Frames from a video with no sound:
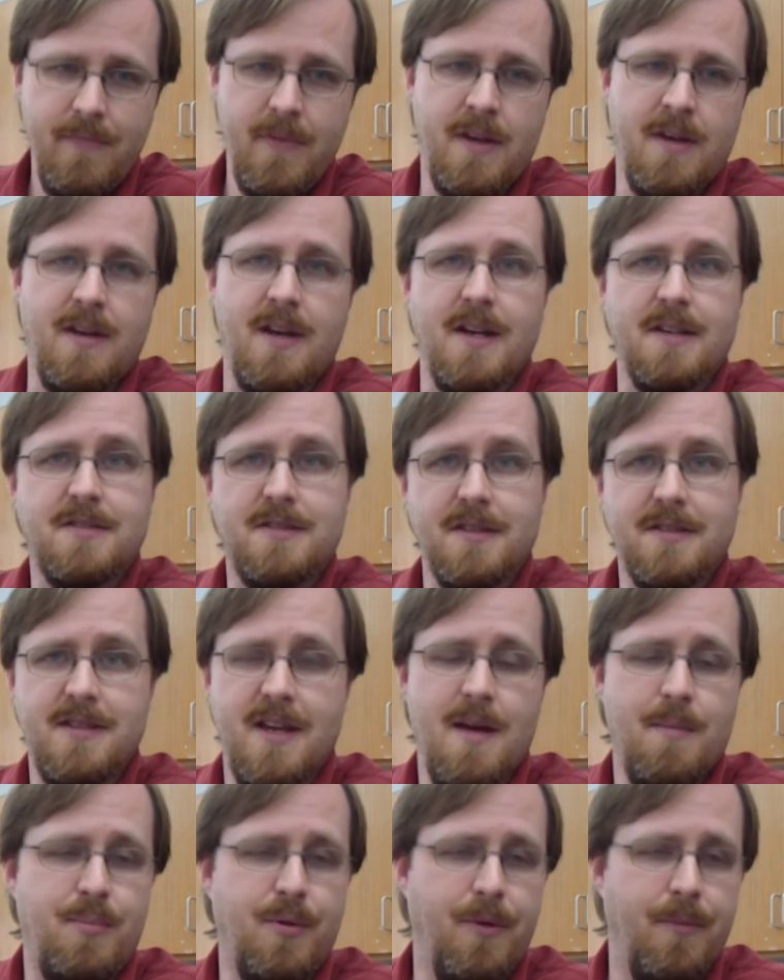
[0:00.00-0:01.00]
Next
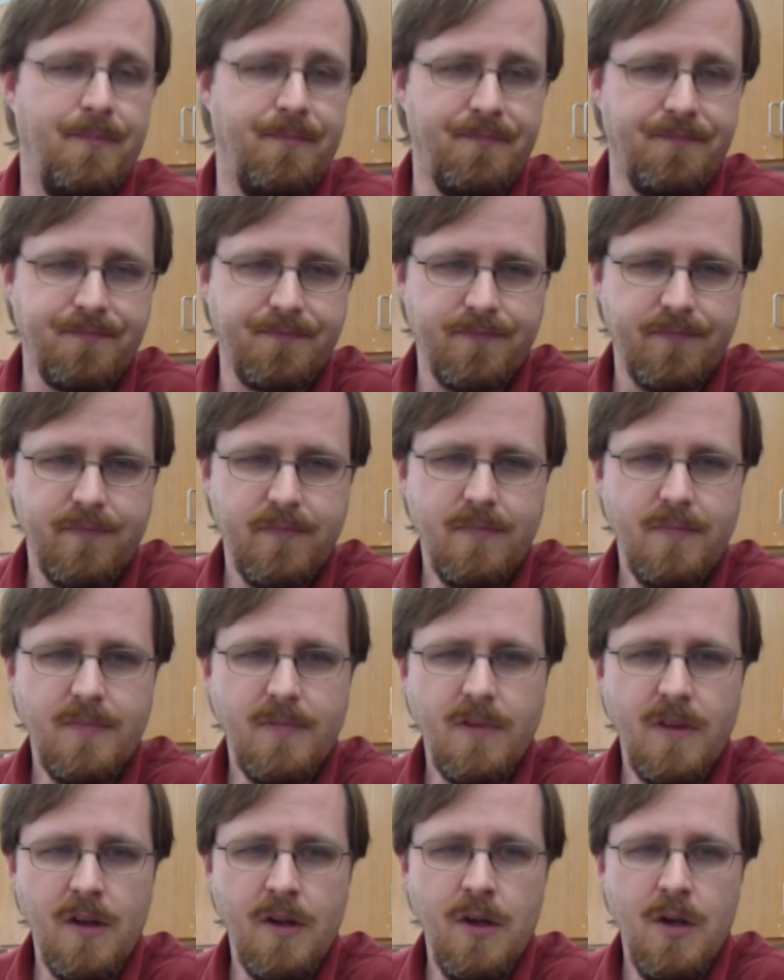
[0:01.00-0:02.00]
example,
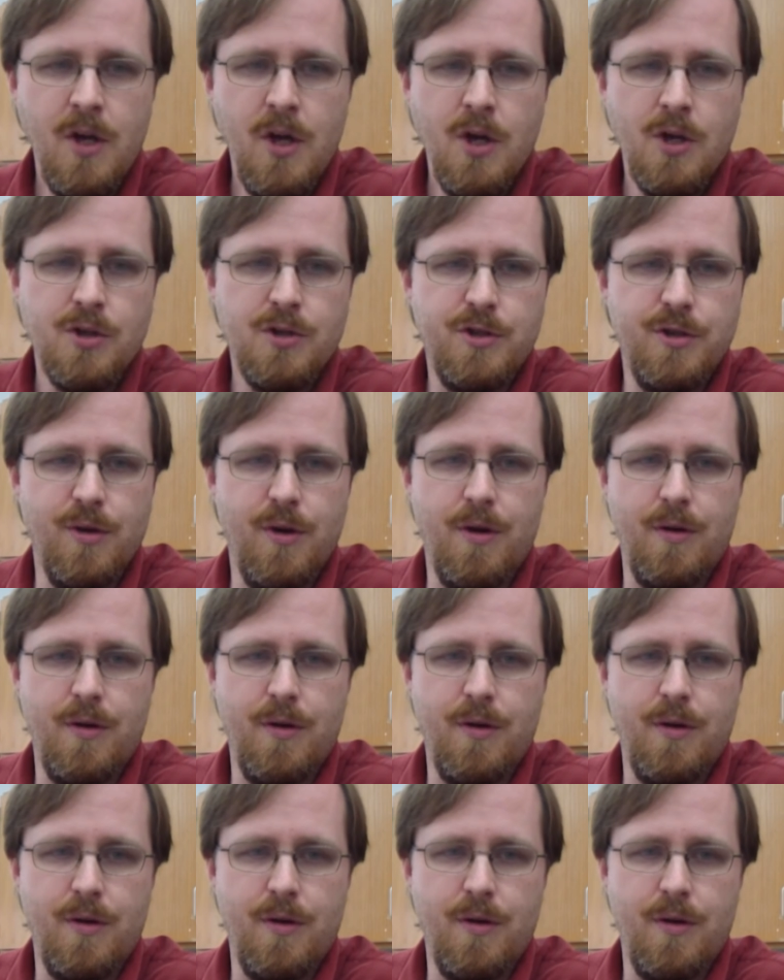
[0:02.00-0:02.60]
two